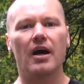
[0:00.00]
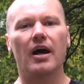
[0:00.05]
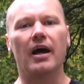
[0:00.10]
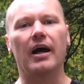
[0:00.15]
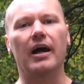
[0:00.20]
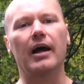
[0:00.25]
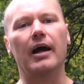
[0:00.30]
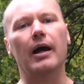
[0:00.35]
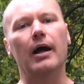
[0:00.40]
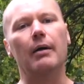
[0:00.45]

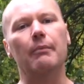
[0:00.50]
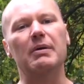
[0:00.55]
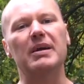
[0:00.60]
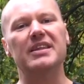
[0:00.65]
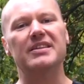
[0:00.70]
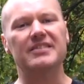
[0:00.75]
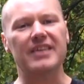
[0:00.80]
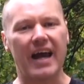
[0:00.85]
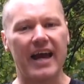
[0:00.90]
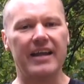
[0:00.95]
It
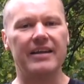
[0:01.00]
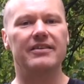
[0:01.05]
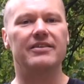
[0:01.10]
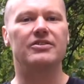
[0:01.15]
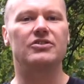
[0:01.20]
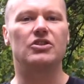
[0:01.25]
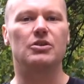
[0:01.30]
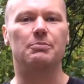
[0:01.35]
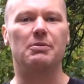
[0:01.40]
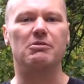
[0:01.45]

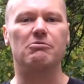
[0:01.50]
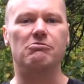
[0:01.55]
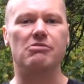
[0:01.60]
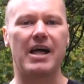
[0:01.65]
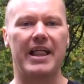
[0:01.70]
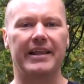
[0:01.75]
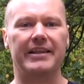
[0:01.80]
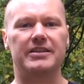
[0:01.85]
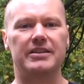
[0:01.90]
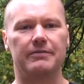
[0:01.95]
tended to be
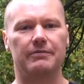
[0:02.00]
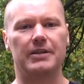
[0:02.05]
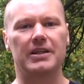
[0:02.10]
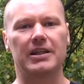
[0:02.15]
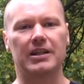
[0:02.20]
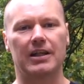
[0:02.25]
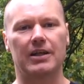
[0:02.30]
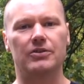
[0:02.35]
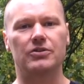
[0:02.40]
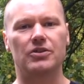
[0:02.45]
relatively
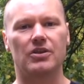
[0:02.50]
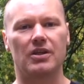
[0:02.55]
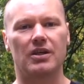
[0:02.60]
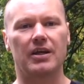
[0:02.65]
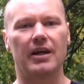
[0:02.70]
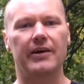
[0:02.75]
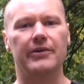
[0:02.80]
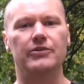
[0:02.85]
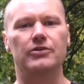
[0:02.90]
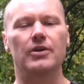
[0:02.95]
close to
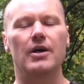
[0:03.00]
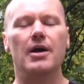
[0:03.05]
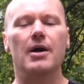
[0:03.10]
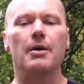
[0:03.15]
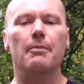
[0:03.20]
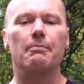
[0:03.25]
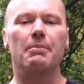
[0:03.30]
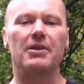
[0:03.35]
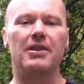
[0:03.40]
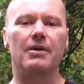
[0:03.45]
the coast,
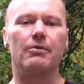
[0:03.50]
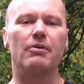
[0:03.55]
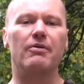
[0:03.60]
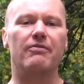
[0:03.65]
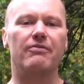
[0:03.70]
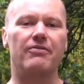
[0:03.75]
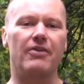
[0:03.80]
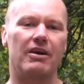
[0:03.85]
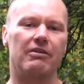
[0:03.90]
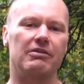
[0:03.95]
but they were
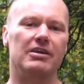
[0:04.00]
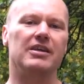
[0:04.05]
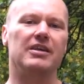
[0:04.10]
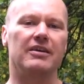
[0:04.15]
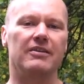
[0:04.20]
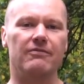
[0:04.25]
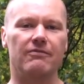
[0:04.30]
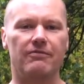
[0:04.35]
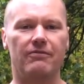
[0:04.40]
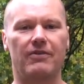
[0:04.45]
very
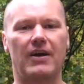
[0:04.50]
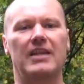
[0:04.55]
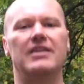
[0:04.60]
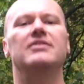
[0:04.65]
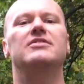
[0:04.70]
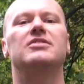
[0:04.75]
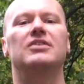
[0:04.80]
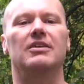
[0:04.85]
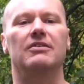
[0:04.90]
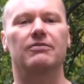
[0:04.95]

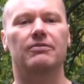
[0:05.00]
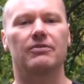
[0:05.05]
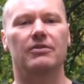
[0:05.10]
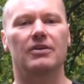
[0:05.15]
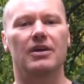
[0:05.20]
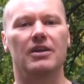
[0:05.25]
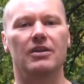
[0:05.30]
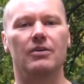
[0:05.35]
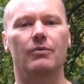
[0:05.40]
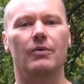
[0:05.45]
inventive
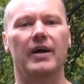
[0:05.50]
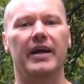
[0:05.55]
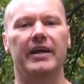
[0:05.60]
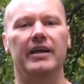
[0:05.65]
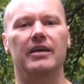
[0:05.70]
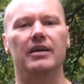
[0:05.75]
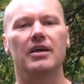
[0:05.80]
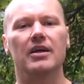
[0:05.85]
in the way.